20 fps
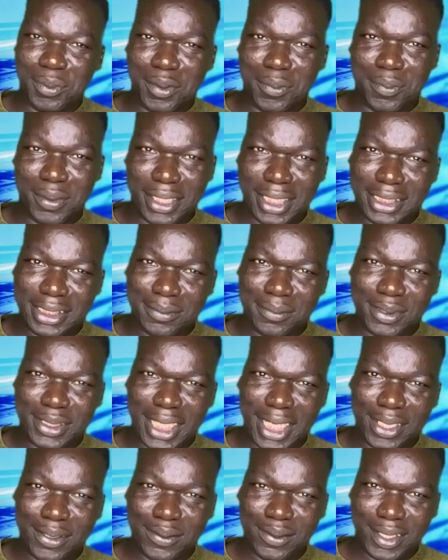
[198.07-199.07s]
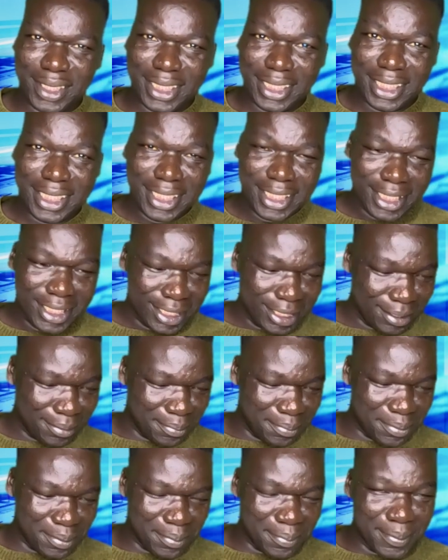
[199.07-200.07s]
Bob Marley is a Munyankore.
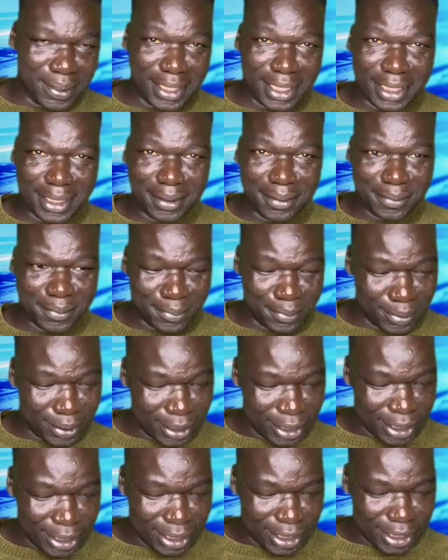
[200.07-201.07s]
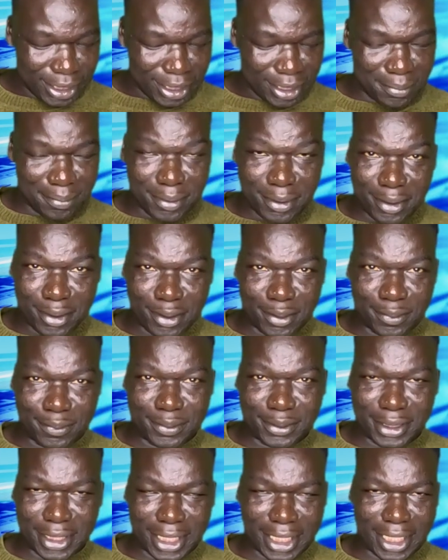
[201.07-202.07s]
Bob Marley, born of
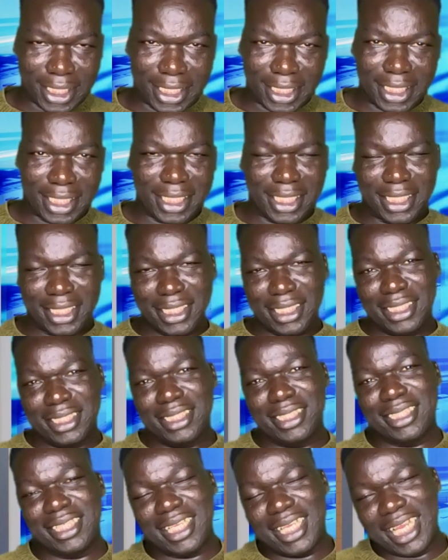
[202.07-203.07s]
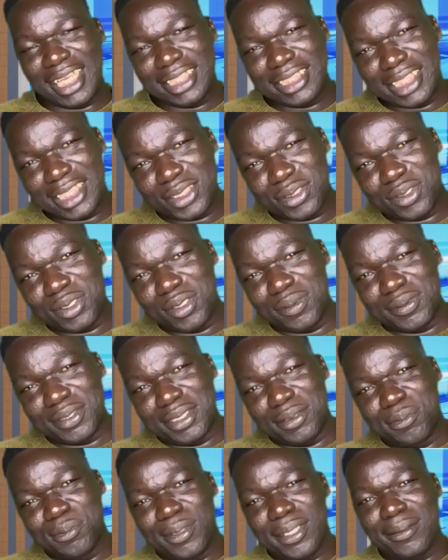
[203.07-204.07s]
ancestry of
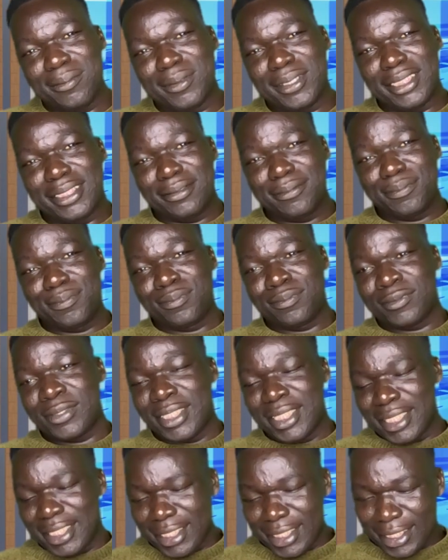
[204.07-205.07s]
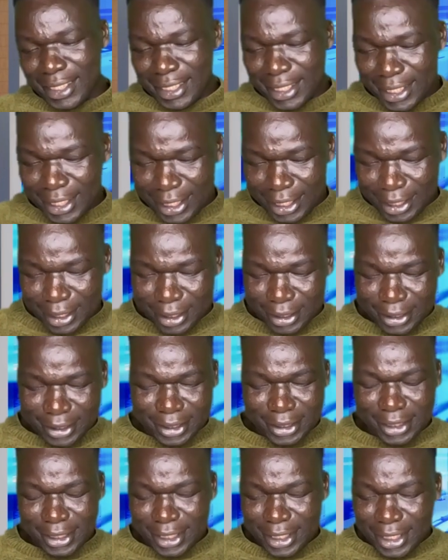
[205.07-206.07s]
Zimbabwe, and
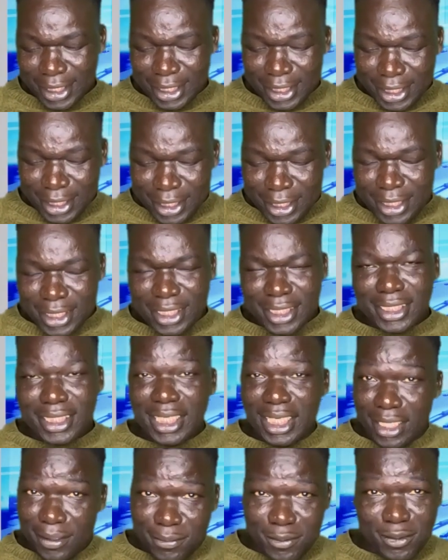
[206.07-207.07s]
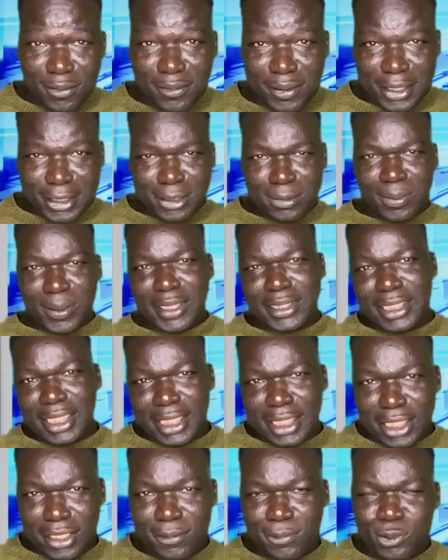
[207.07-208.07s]
the level of respect I
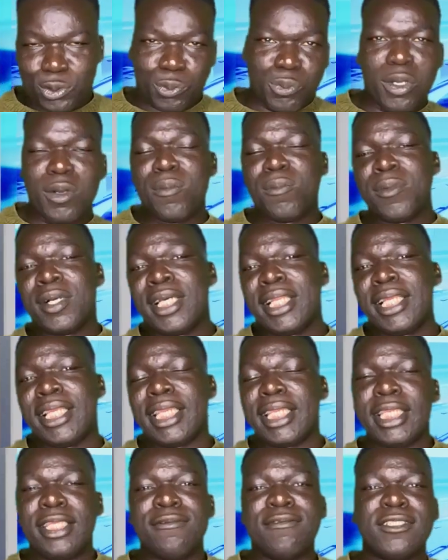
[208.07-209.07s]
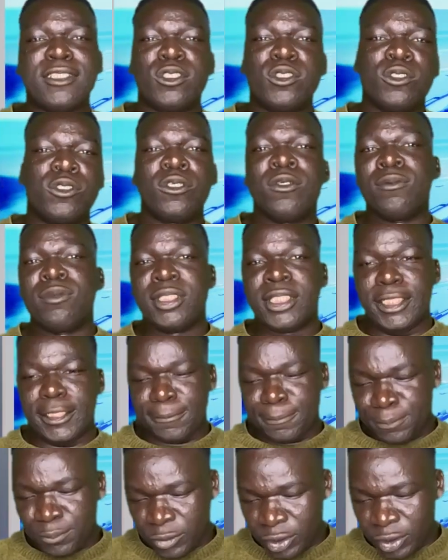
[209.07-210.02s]
give to Bob Marley, I give it to nobody.